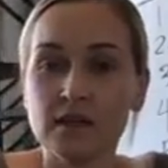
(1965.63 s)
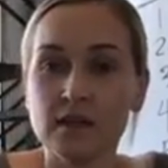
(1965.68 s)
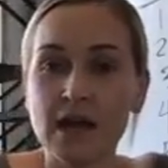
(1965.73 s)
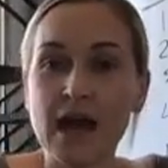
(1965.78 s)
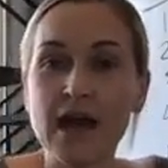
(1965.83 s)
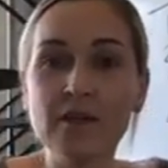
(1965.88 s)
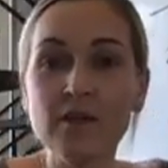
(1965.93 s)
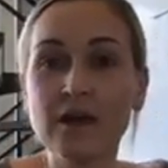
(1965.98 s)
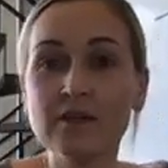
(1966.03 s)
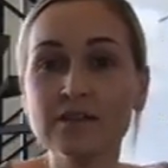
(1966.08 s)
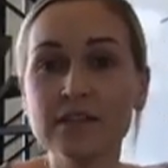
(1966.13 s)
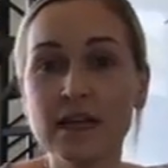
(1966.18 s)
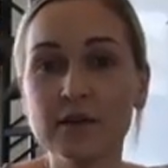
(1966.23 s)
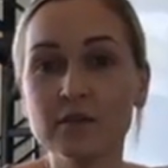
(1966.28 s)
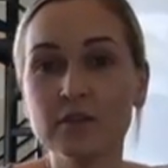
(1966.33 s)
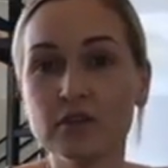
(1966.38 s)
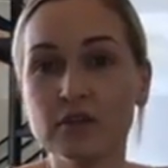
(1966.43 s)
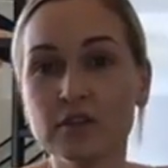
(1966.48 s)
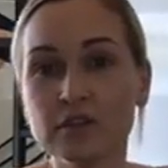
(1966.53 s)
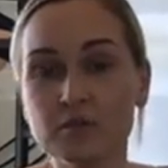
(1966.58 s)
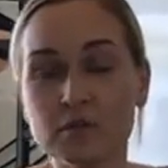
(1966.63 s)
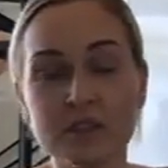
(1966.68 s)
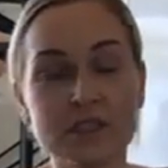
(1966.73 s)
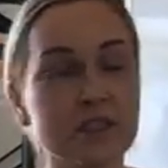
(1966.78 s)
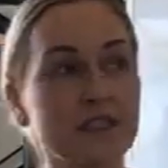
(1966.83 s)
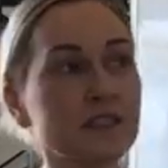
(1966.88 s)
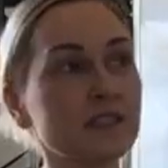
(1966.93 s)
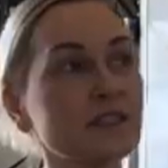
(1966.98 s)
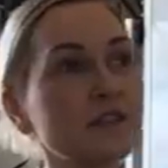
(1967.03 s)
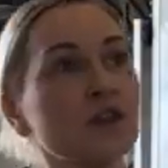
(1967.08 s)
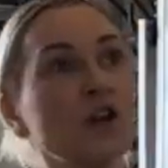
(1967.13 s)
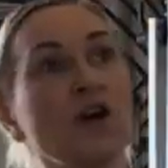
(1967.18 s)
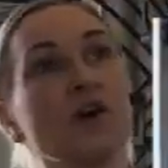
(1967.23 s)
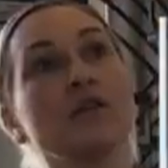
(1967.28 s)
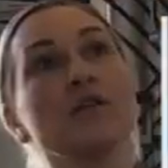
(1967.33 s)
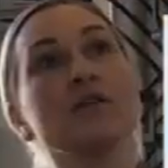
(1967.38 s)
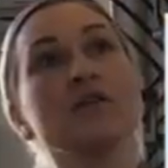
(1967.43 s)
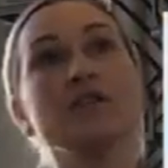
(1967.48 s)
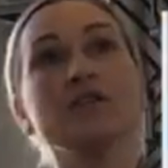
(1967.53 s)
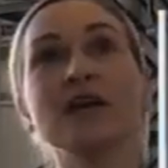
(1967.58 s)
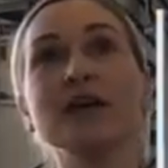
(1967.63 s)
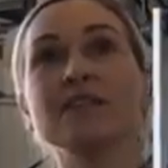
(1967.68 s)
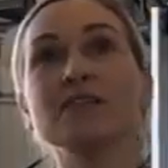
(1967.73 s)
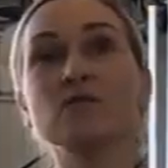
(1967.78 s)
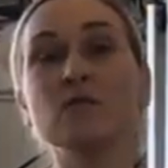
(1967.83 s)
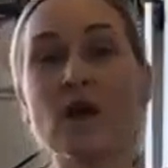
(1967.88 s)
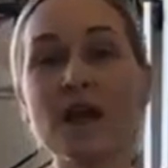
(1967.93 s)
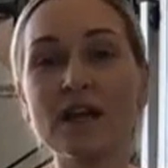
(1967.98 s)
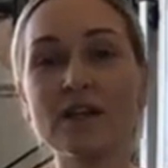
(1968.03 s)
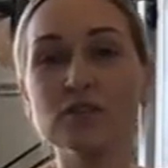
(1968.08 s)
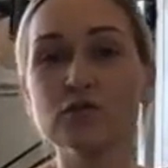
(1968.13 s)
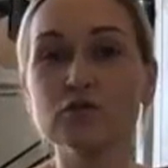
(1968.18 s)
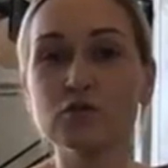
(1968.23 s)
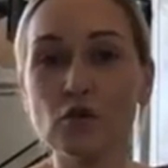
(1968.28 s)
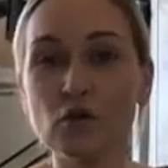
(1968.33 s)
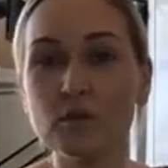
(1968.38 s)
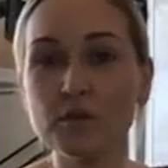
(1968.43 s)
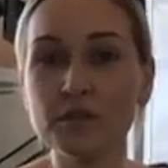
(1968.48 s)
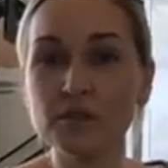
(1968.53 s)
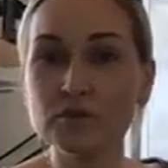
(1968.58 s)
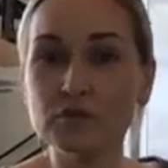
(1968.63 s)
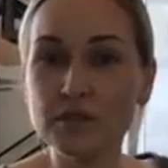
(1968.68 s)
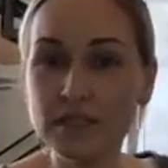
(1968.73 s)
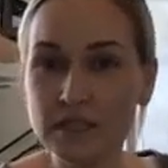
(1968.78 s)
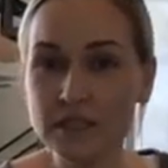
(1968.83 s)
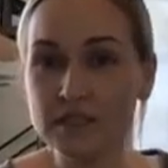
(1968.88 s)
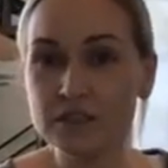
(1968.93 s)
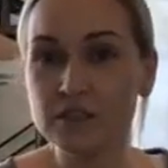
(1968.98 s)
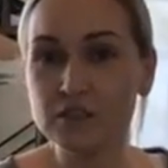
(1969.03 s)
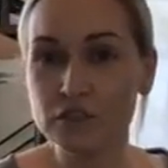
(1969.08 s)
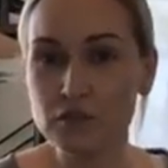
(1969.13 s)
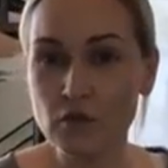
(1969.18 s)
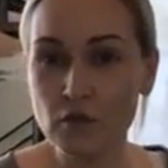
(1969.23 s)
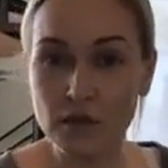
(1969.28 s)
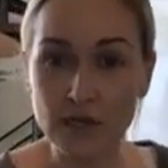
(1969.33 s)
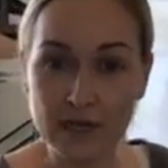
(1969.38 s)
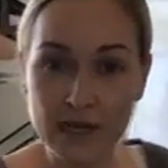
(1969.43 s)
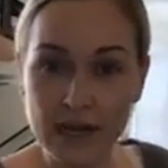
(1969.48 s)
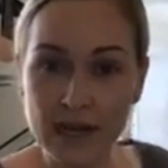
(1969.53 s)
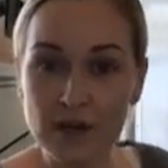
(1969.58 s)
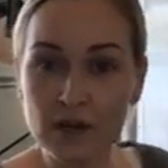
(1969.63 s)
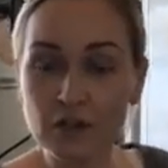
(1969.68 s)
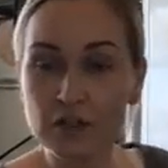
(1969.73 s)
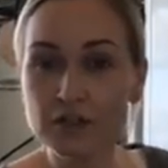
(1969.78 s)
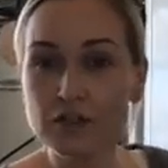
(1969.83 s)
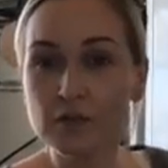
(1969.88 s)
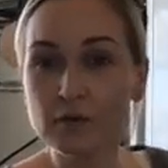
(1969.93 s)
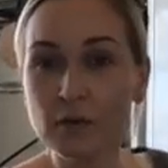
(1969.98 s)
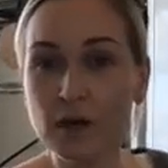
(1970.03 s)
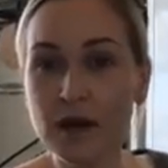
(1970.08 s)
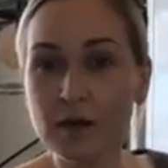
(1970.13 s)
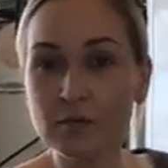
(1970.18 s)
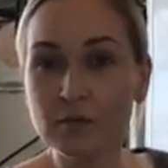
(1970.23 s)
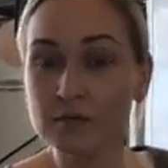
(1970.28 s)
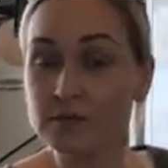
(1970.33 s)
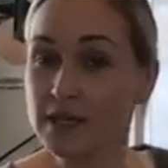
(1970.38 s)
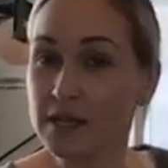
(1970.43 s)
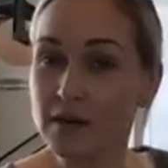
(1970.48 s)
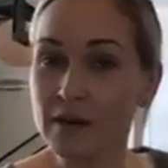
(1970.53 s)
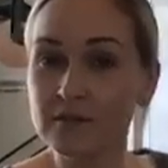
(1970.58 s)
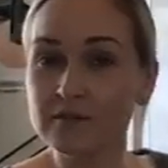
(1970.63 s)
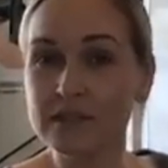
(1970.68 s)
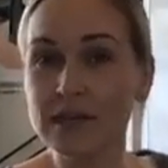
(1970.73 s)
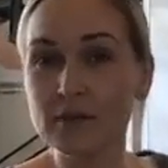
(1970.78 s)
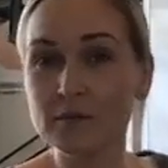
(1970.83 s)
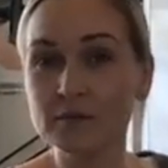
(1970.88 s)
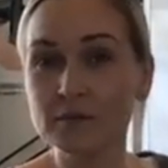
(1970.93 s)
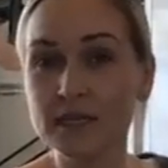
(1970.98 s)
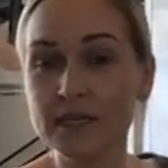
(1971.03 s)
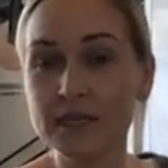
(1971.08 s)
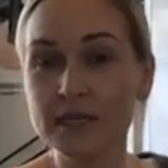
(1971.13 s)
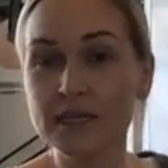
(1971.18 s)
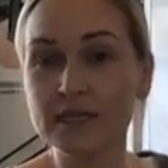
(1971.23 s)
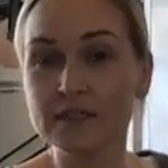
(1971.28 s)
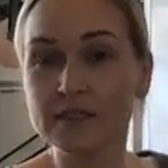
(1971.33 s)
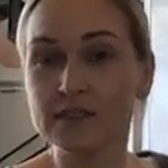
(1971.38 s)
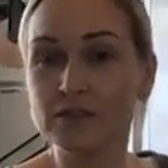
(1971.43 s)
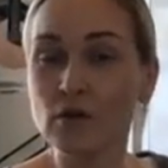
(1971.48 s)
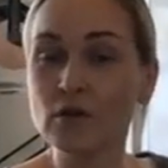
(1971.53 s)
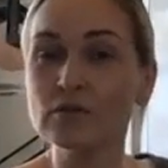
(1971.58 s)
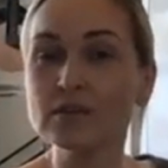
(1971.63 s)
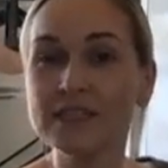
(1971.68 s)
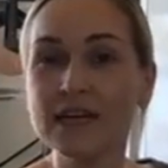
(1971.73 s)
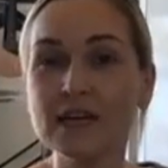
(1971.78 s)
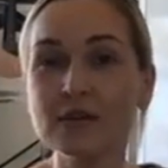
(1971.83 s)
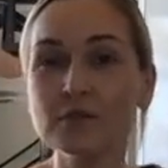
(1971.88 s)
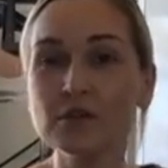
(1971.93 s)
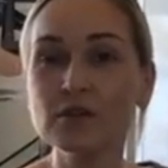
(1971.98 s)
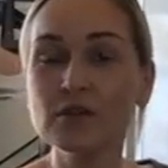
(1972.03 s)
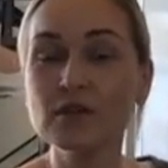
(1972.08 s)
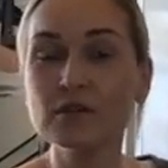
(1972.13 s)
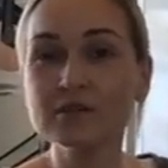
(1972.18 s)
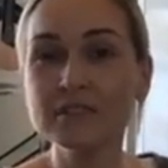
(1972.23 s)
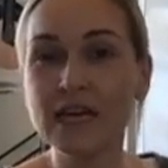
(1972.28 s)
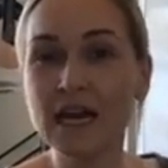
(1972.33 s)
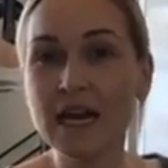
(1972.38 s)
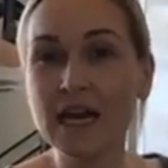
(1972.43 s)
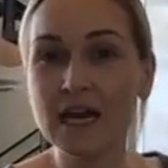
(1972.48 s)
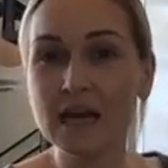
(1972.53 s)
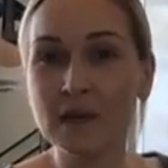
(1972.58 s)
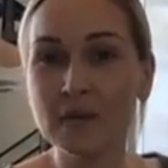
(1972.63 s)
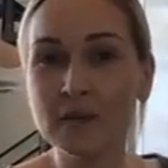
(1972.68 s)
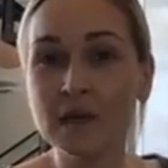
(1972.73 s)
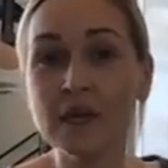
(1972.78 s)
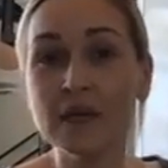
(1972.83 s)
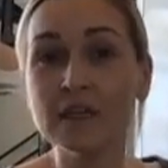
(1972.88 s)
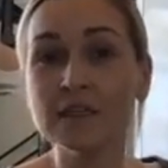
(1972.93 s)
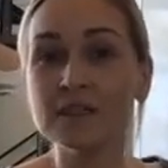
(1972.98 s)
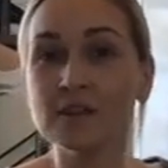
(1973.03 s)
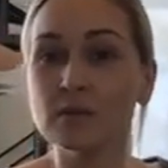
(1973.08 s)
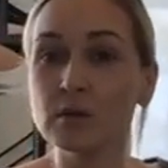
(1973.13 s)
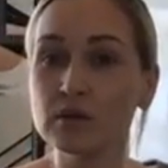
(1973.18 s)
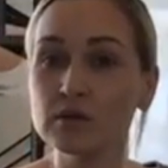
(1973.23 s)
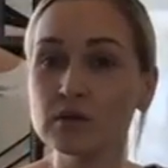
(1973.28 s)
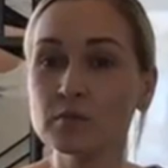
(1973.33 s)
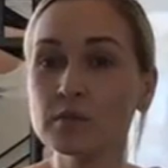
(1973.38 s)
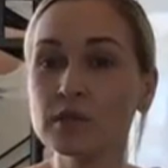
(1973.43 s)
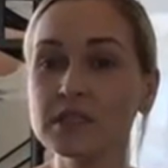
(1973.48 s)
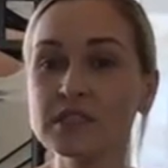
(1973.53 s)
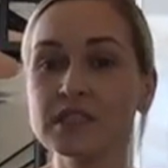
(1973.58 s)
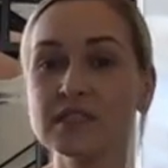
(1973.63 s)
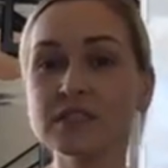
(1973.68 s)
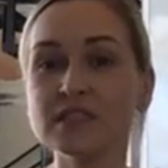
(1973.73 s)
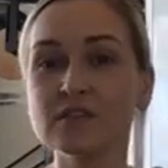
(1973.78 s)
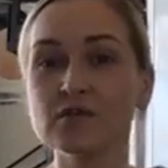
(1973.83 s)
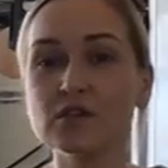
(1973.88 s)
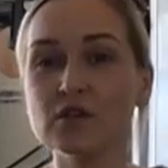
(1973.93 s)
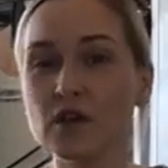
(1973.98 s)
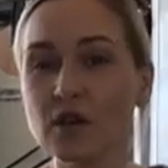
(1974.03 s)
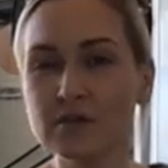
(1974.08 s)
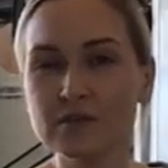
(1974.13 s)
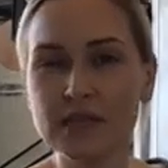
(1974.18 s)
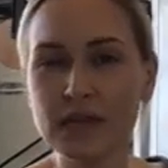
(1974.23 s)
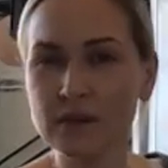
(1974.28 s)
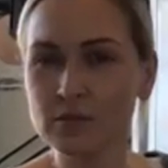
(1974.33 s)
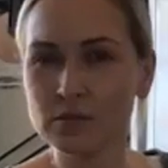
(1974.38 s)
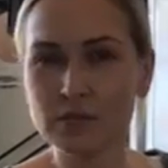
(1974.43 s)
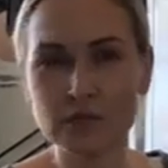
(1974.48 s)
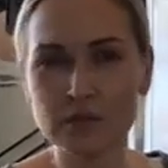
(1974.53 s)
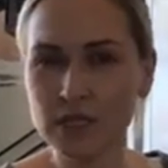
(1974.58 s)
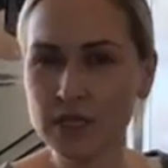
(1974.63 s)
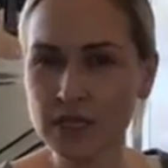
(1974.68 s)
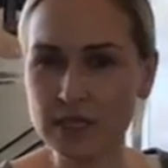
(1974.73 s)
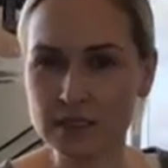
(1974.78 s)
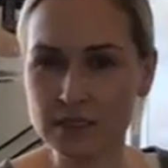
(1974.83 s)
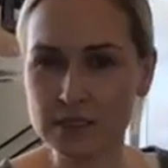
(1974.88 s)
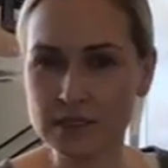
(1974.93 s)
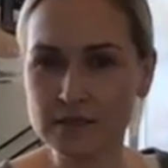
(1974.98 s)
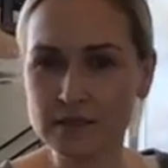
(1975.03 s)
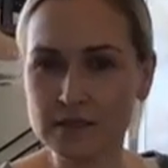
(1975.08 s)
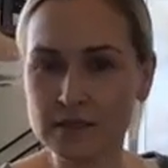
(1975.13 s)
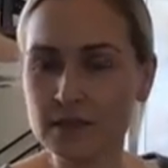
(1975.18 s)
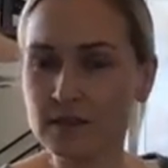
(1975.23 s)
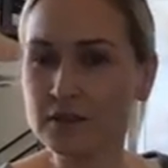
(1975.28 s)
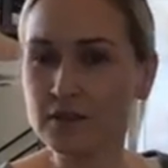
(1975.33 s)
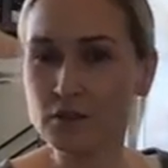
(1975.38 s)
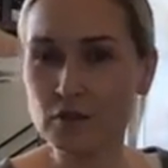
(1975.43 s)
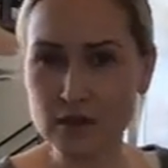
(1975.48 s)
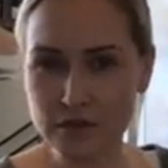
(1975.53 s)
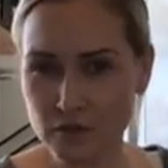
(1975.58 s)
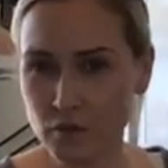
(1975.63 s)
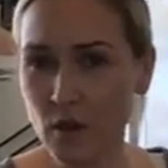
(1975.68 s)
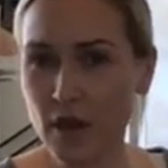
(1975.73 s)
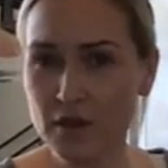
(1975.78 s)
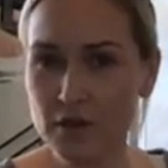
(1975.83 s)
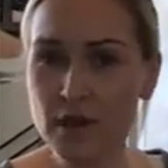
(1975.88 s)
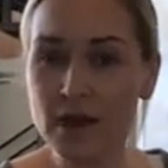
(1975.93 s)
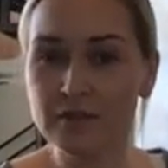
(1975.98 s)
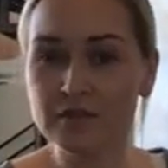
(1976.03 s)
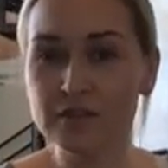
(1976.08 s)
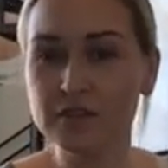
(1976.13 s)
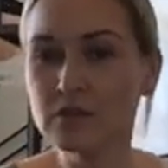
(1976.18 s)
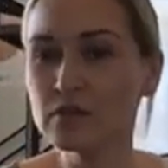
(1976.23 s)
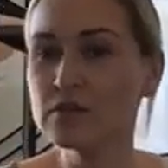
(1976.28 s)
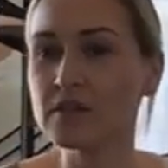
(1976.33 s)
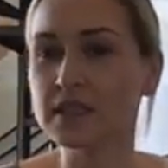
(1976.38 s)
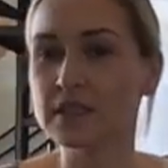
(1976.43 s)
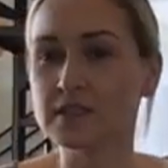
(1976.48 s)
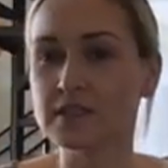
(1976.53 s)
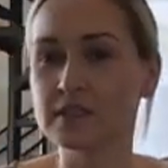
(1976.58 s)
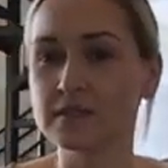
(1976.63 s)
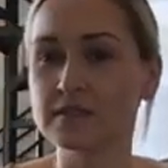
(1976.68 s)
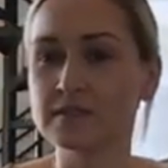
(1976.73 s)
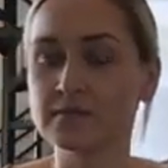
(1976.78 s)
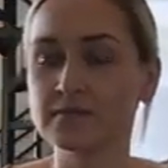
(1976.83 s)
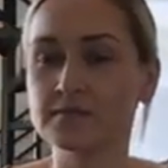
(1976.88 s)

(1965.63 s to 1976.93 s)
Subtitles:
I don't have time to do this business. No, that's why you told me you needed to join. I heard your problems. I don't have time with my kids. Don't tell me you don't have time to build a business if you don't have time with your kids. That's why you have to do this.